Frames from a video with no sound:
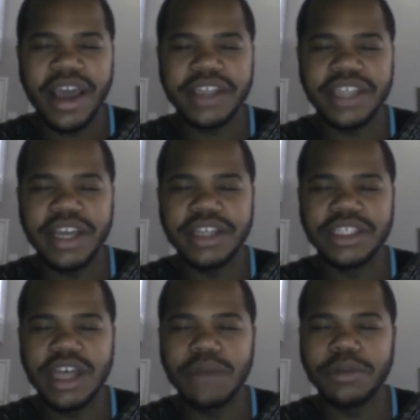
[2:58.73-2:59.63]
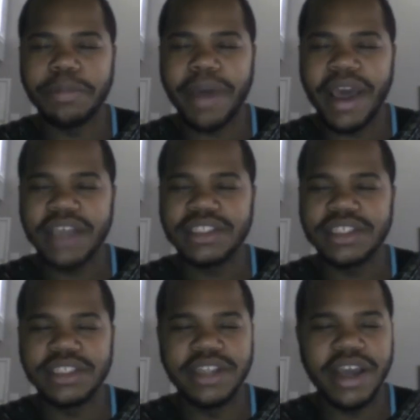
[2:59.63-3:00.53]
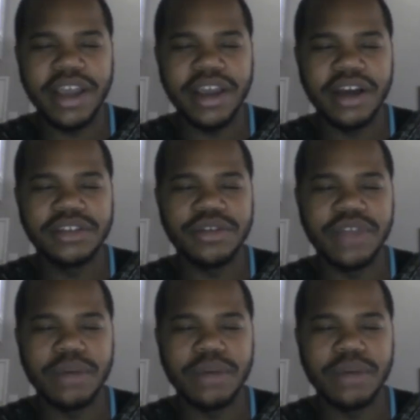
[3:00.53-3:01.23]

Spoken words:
as it is come to pass this day unto